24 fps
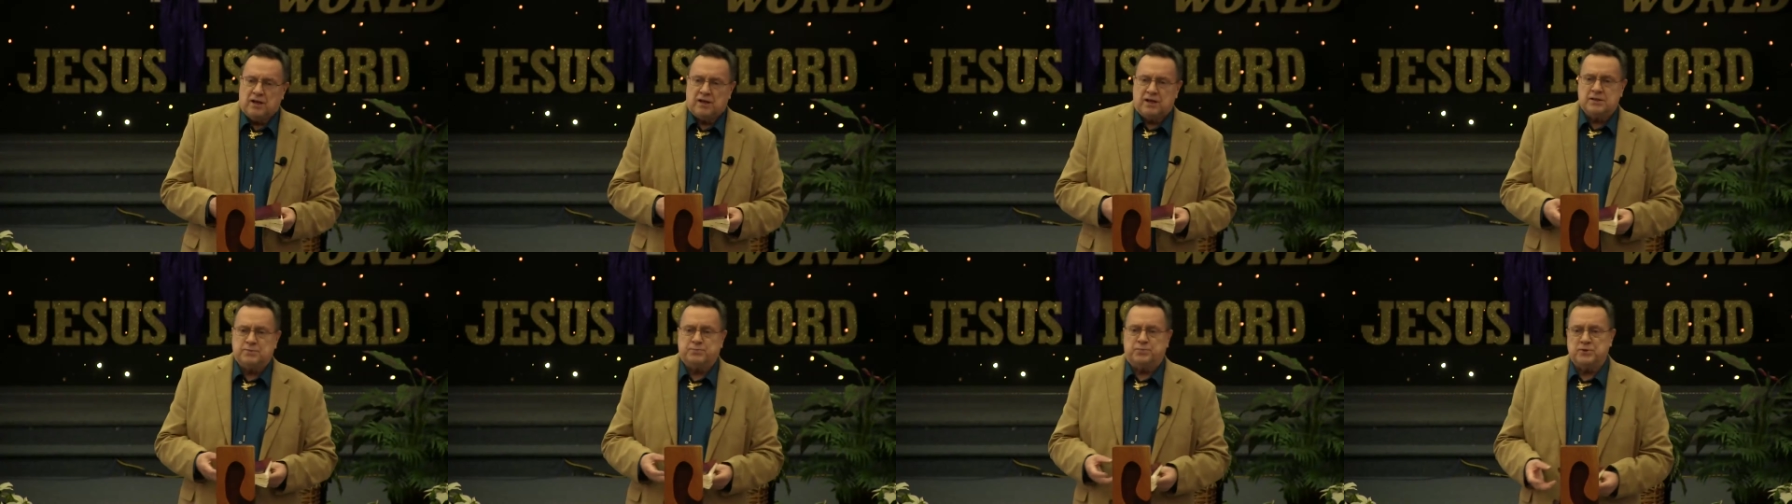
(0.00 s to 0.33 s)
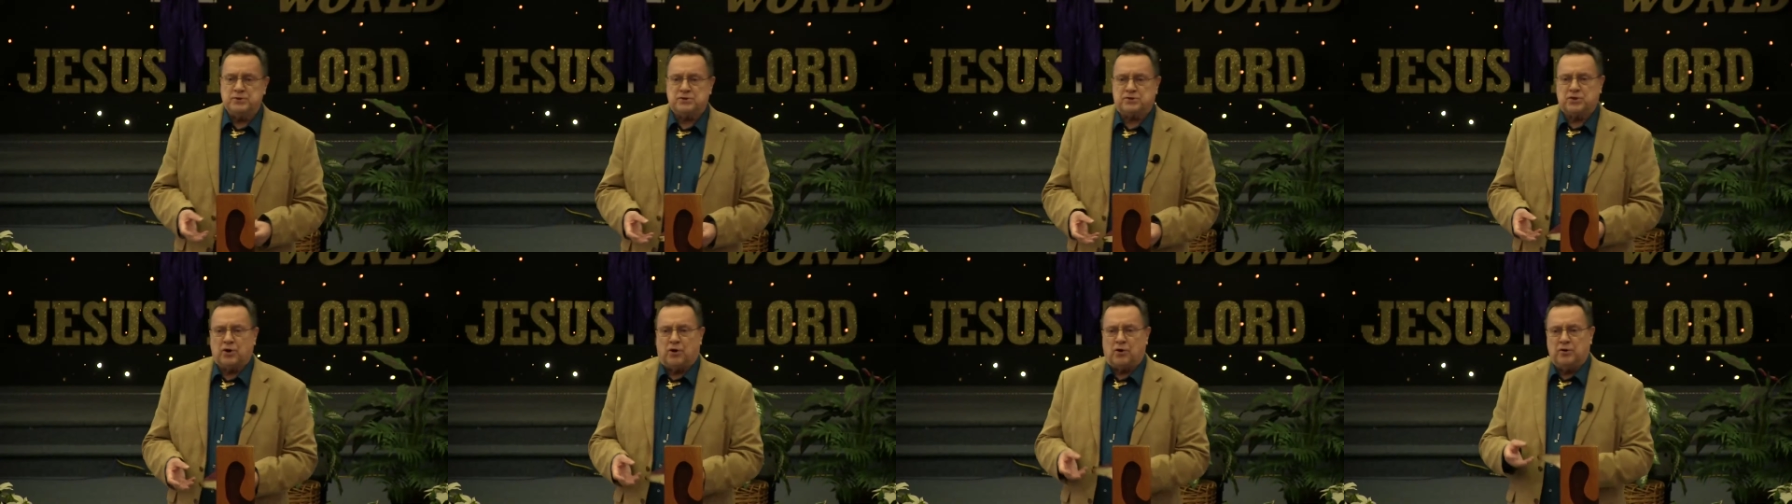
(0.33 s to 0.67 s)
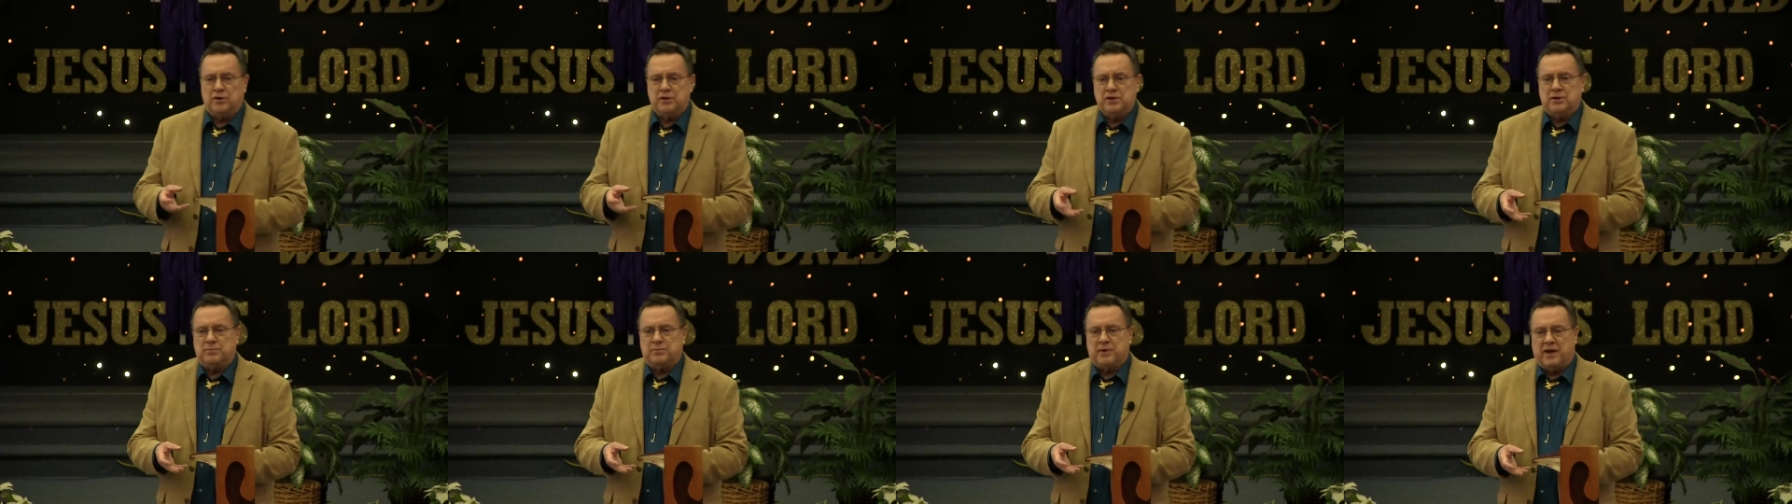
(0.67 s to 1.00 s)
Let's put
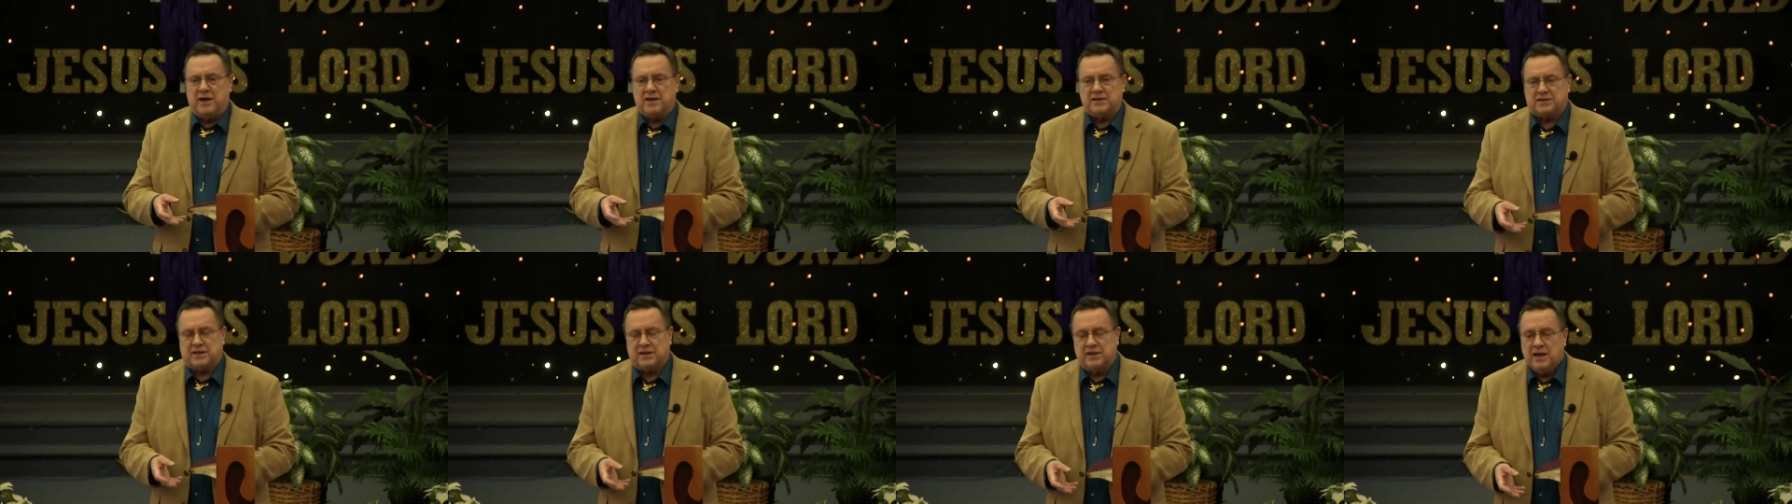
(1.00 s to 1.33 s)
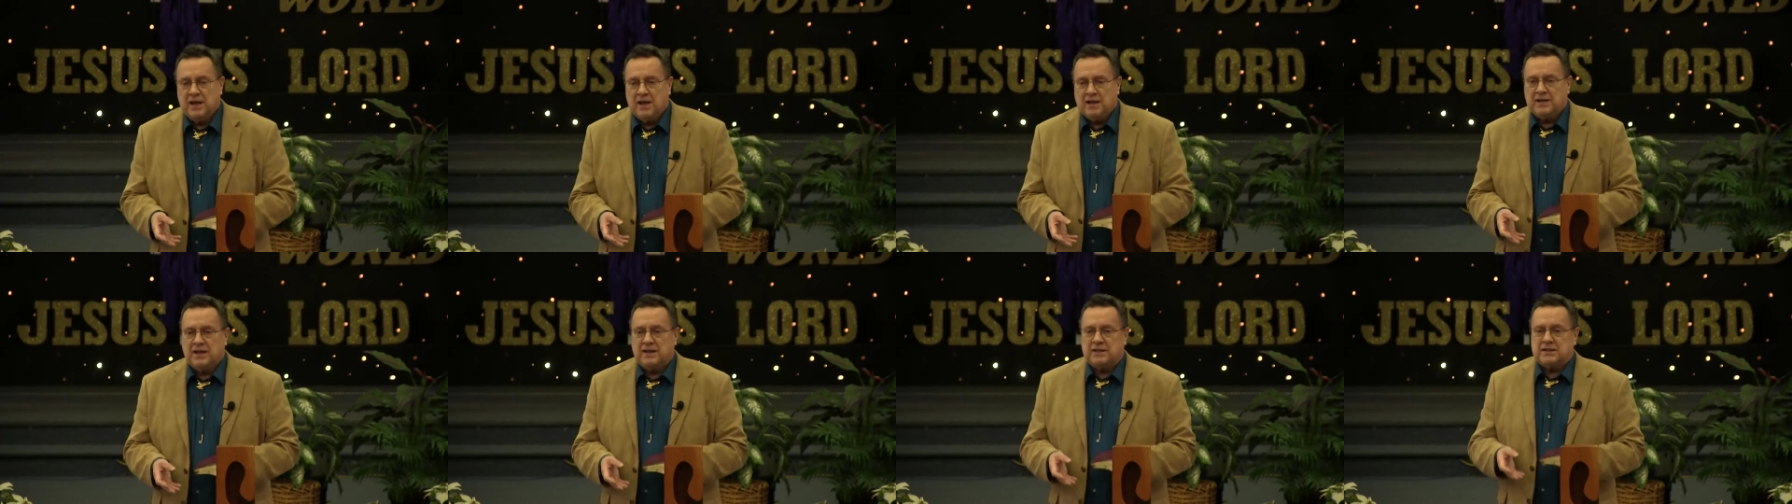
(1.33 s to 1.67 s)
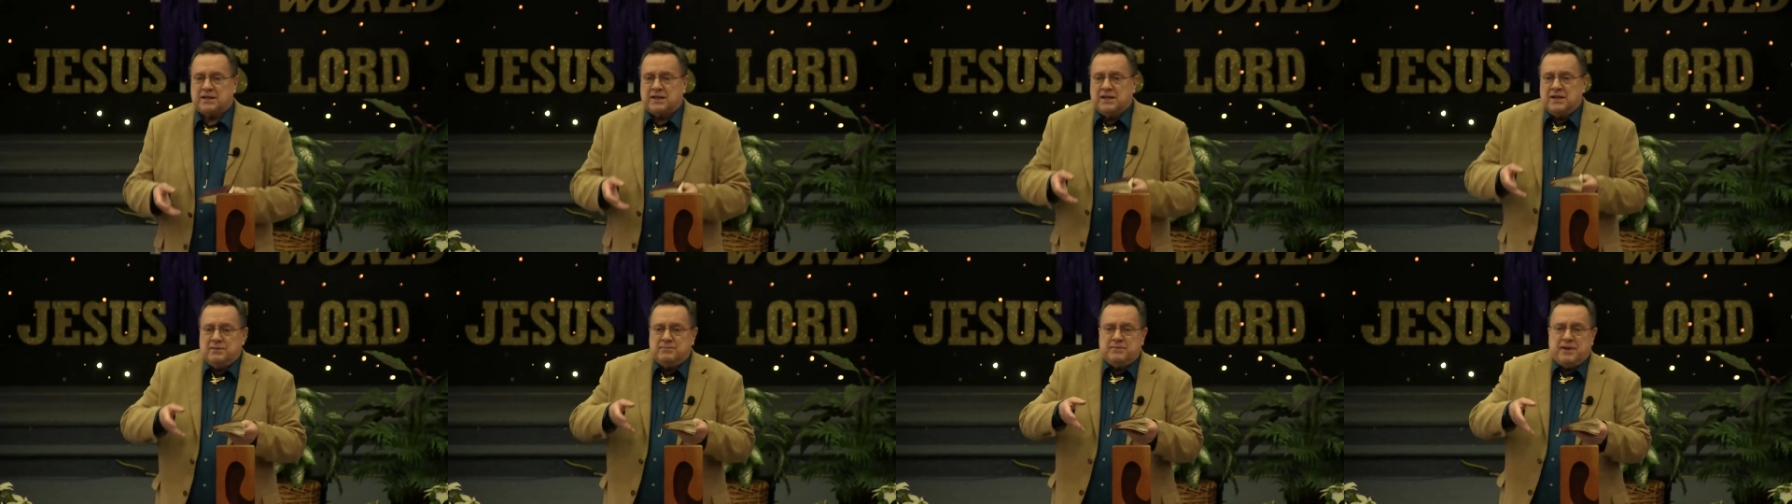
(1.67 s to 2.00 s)
Saul in the basket. Let's
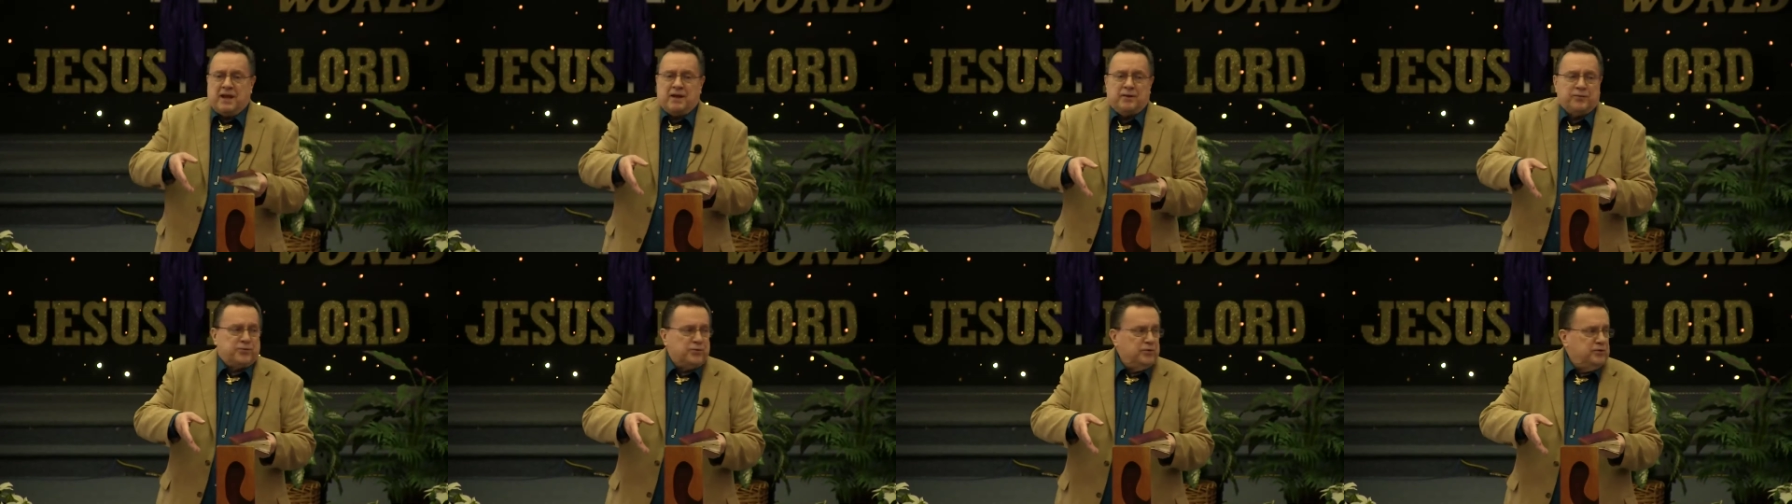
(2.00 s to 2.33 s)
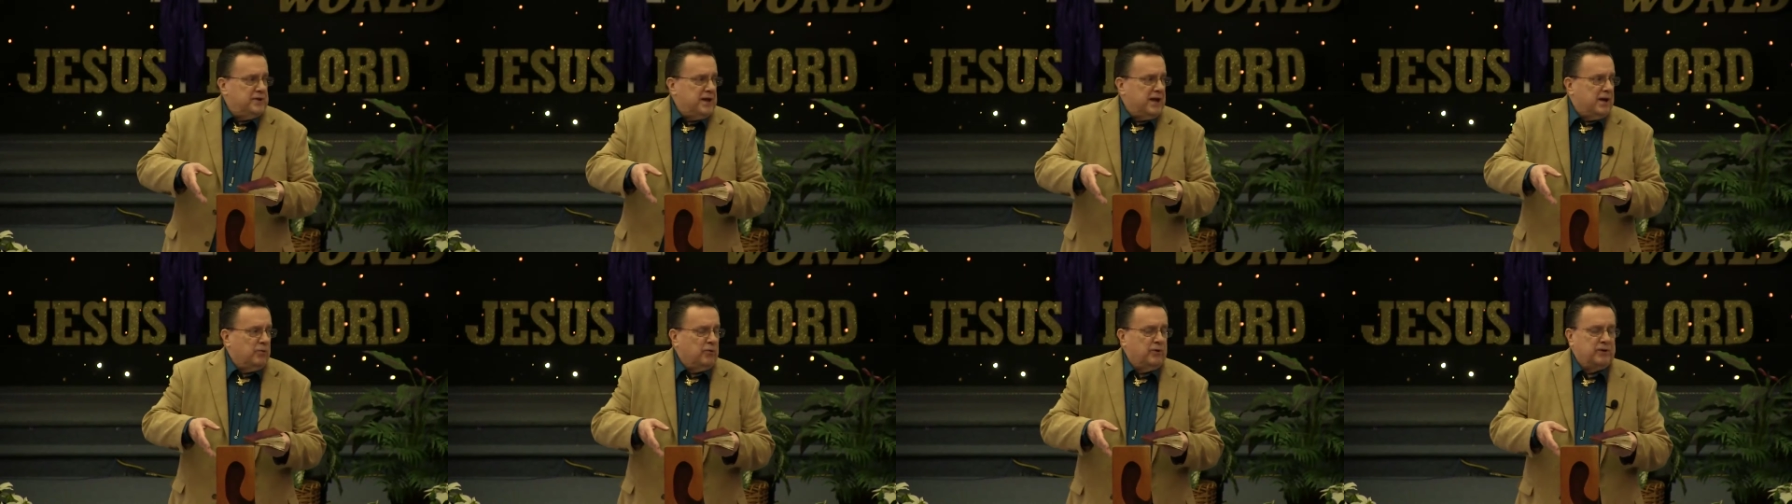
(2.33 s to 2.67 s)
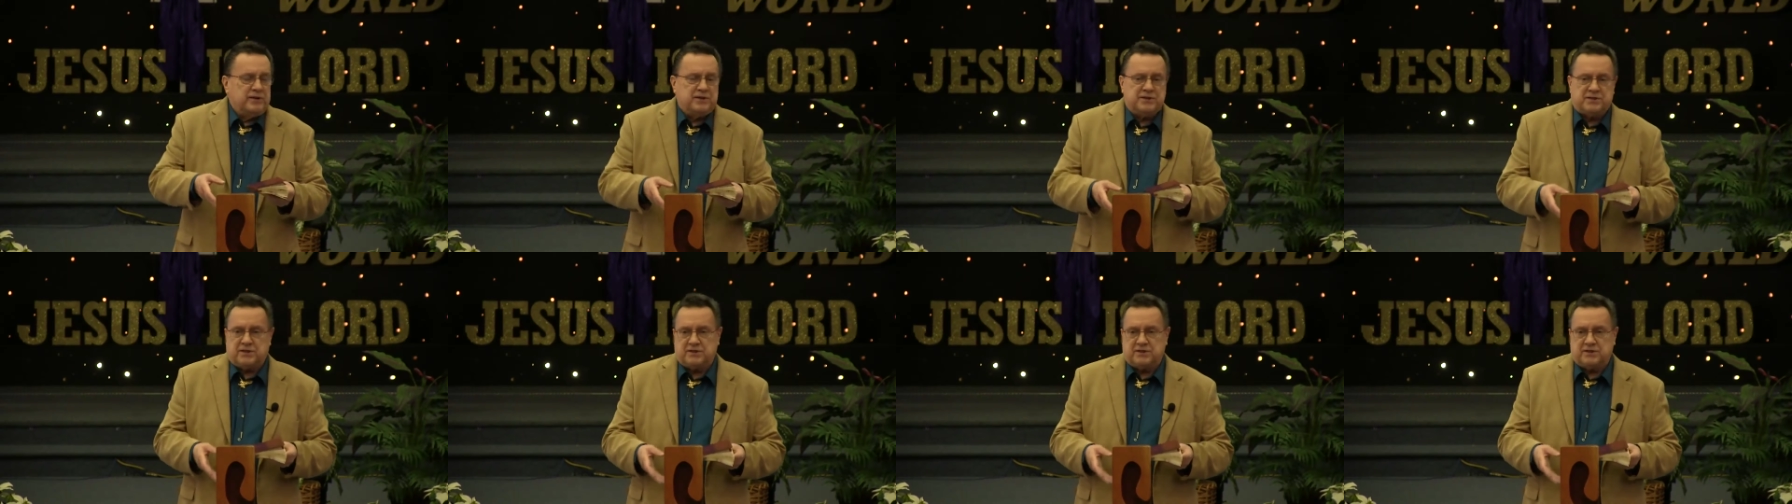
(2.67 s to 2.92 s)
get him down through that window.